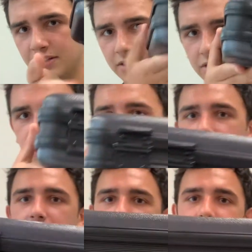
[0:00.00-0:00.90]
So you're going
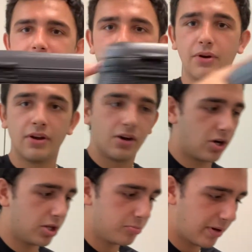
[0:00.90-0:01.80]
to lay it down
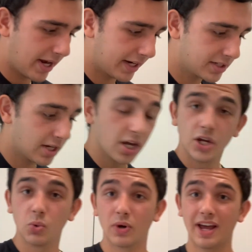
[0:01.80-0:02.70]
on the pegs.
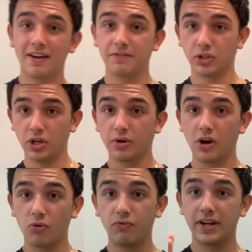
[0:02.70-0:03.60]
You want to have the
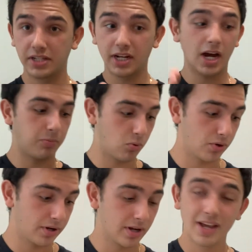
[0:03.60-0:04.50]
logo facing
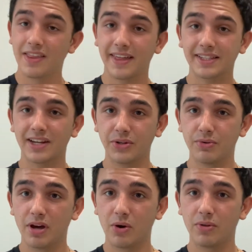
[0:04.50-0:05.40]
upward. That's how you
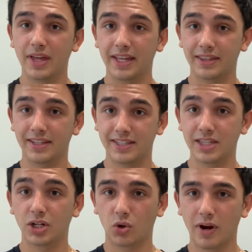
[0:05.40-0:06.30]
know that it's in
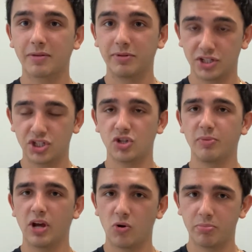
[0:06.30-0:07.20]
the correct position to
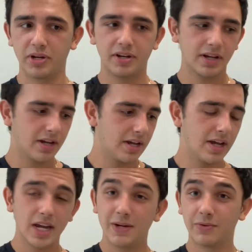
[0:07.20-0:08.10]
be opened.
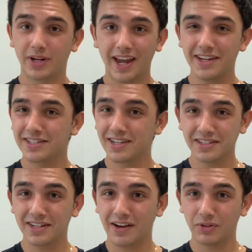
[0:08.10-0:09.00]
If your case
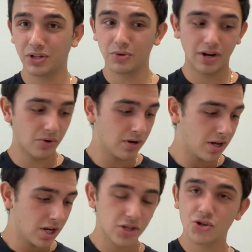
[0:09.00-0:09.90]
doesn't have a logo,
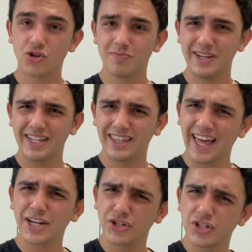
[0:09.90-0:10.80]
there should be
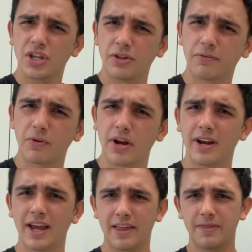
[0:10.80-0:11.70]
latches on the front,
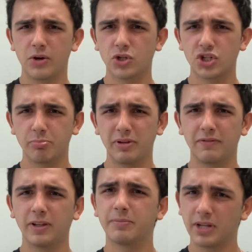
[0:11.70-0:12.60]
and those should be
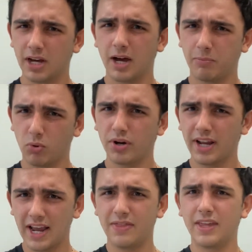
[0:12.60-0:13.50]
flipped upward,
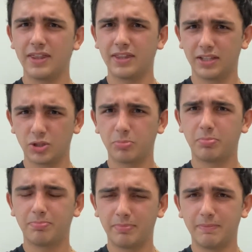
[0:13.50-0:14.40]
and then the little
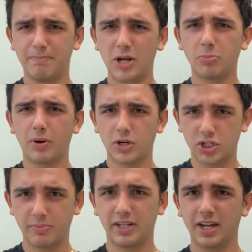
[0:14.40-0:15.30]
metal part
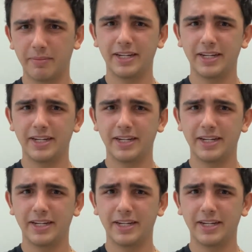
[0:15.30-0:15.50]
should be coming